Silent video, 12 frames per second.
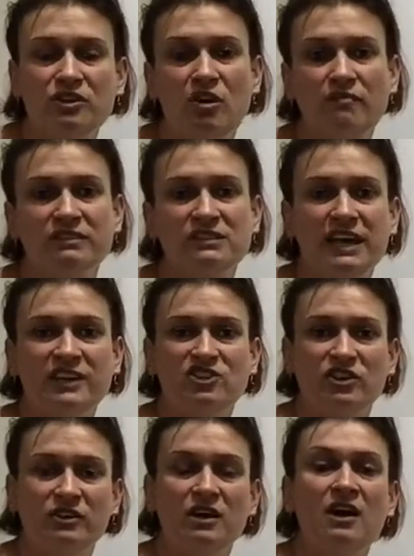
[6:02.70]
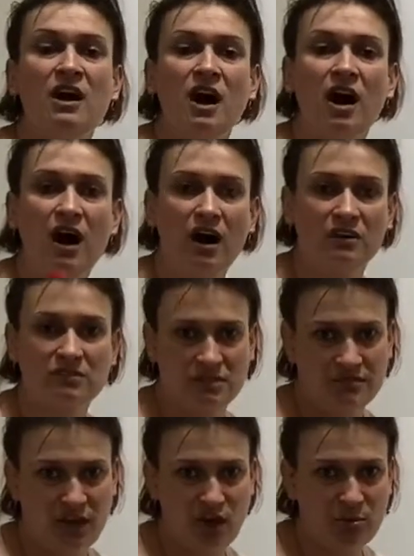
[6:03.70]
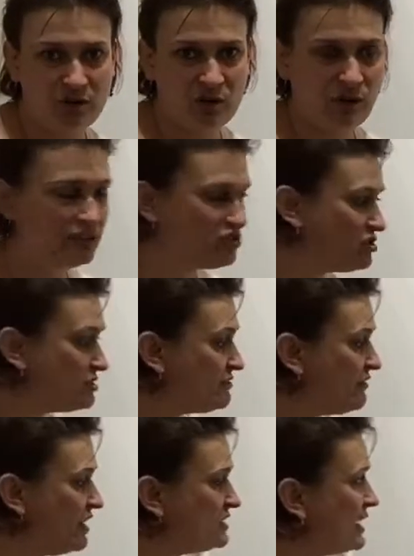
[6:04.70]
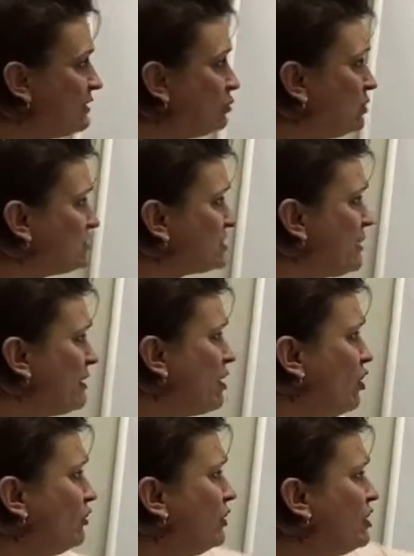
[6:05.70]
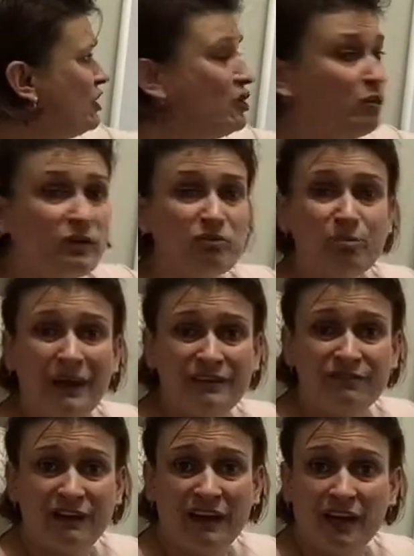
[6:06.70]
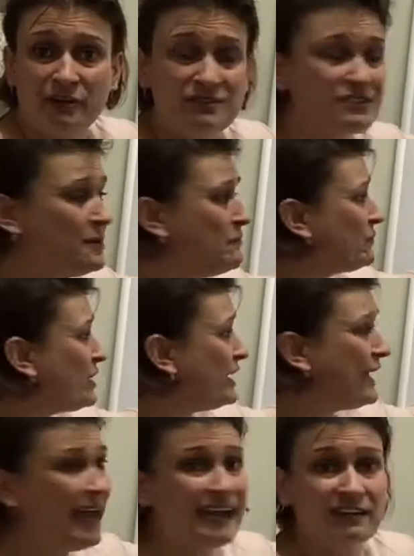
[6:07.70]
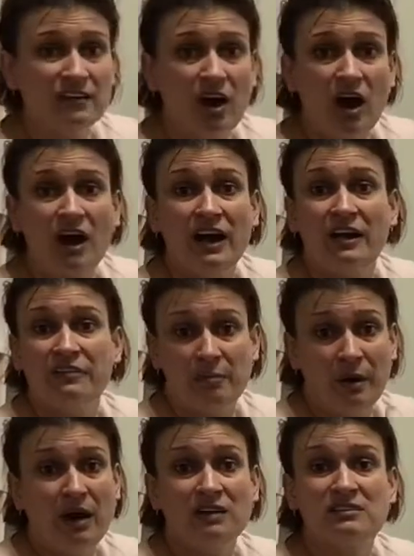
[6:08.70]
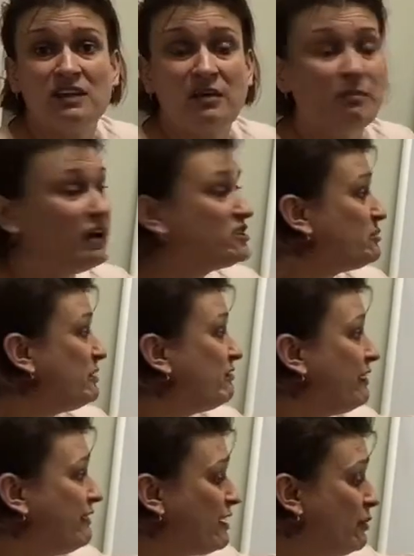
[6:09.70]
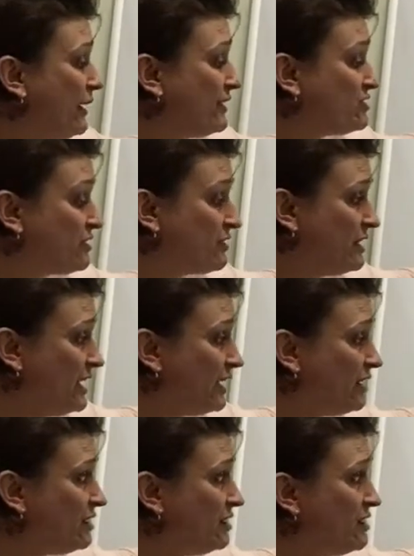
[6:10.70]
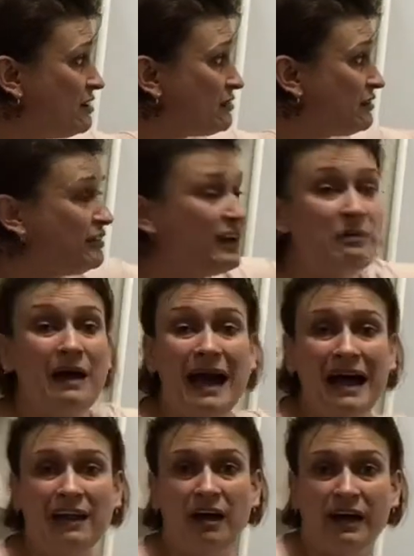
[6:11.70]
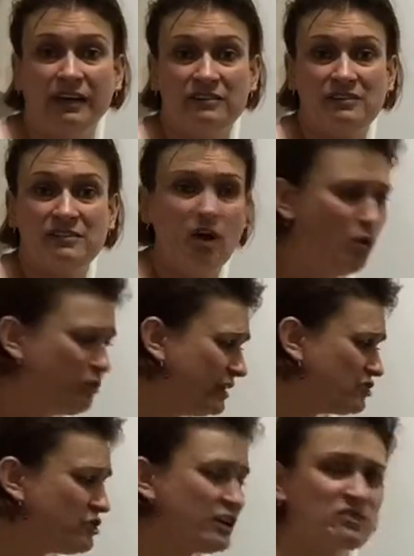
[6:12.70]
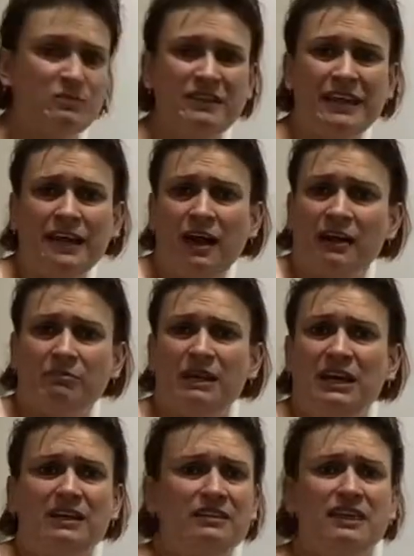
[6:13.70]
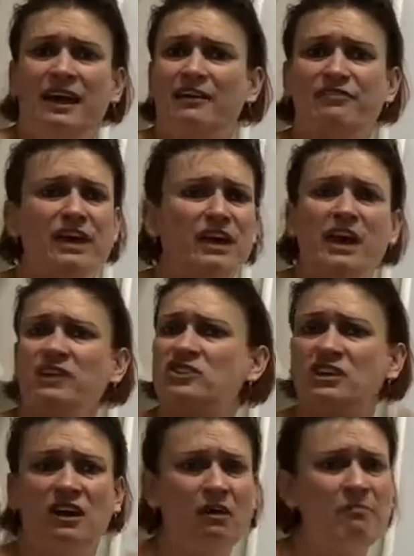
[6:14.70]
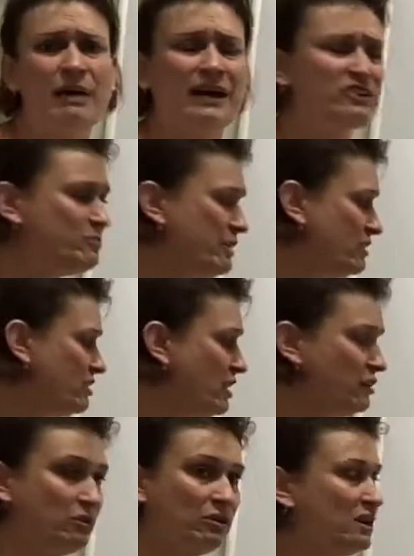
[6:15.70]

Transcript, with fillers: the conversation, ask the open question to find out what's going on. With bedfellows, again, in the past I might have been very quick to think that they were allies. Oh, they trust me, they like me, they're, they're going to come back to me. No,